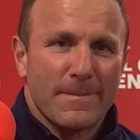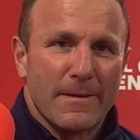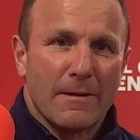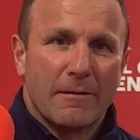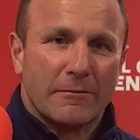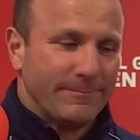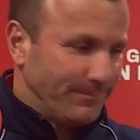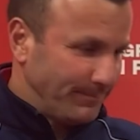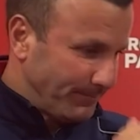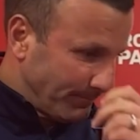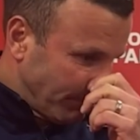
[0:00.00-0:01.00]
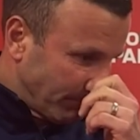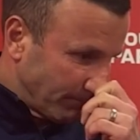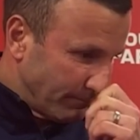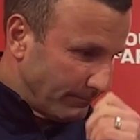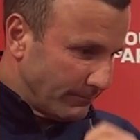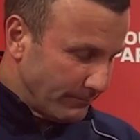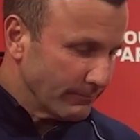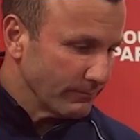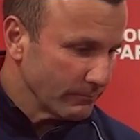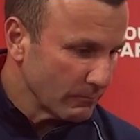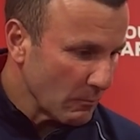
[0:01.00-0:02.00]
Well done, Willie. Another win. What, what are
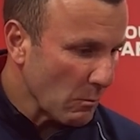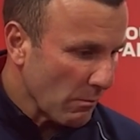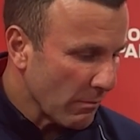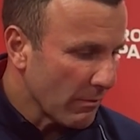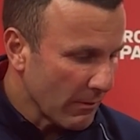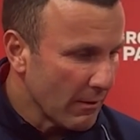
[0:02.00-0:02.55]
your thoughts on that?